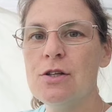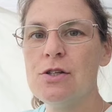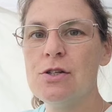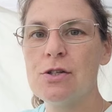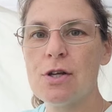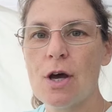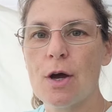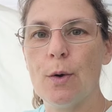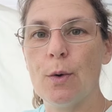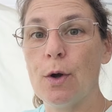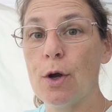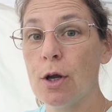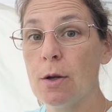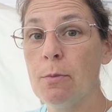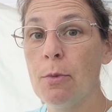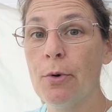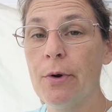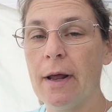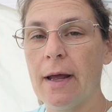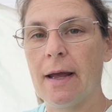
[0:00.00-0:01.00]
So, good
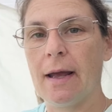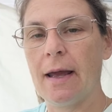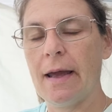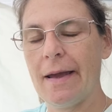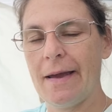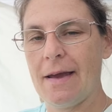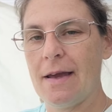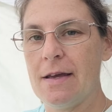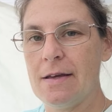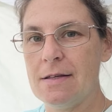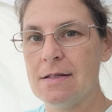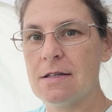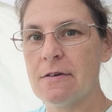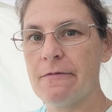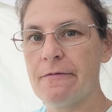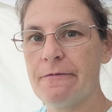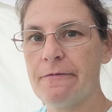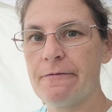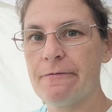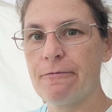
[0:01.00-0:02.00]
morning. It is
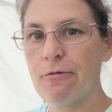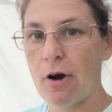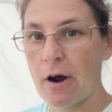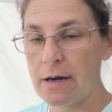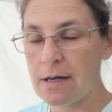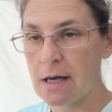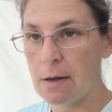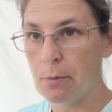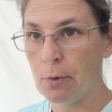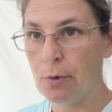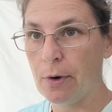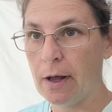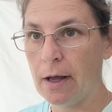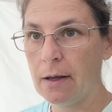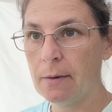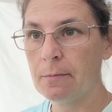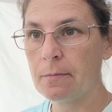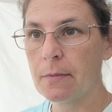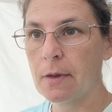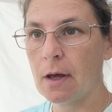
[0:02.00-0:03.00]
Friday
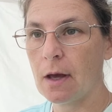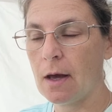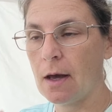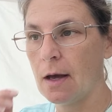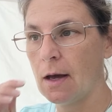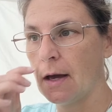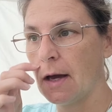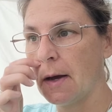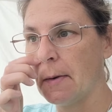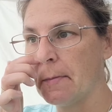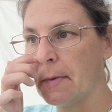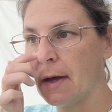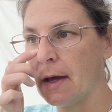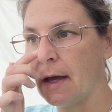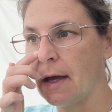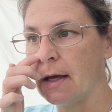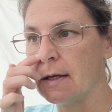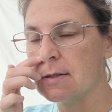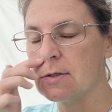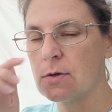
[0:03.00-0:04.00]
morning. Um,
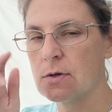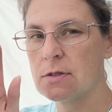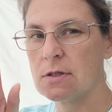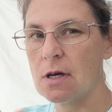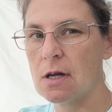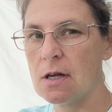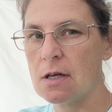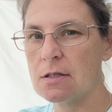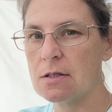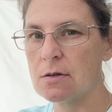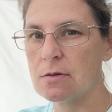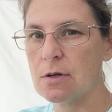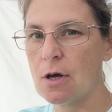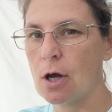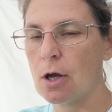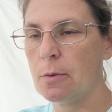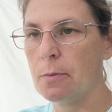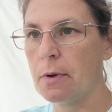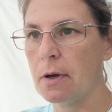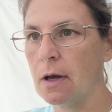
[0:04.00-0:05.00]
it's not as early as I was
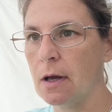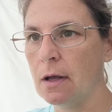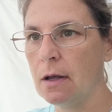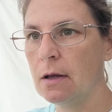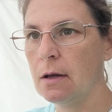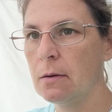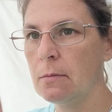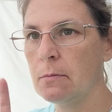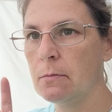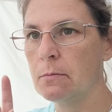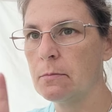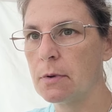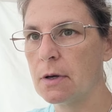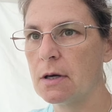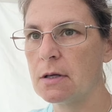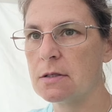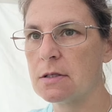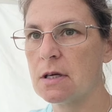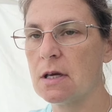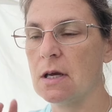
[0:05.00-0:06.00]
hoping,
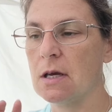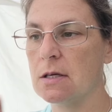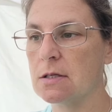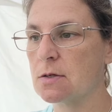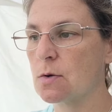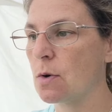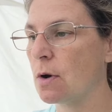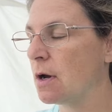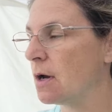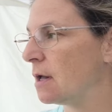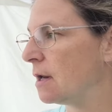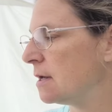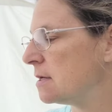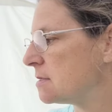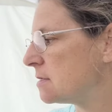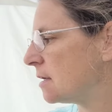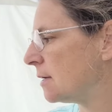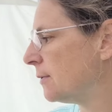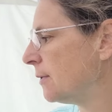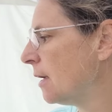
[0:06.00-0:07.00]
but it is quite early
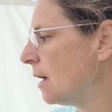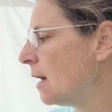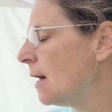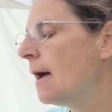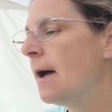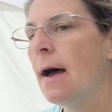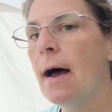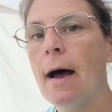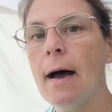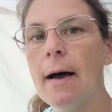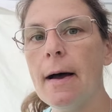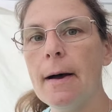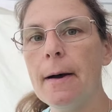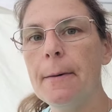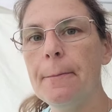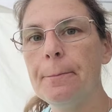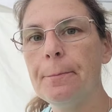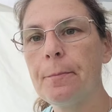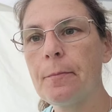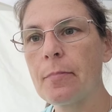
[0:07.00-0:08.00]
still.
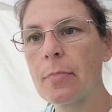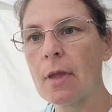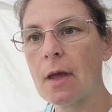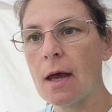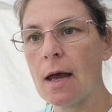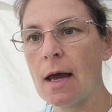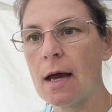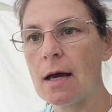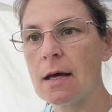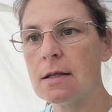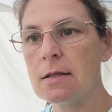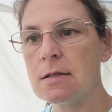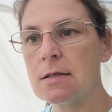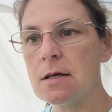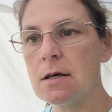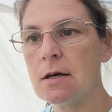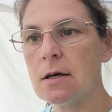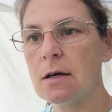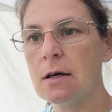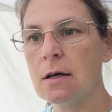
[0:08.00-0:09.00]
Um, and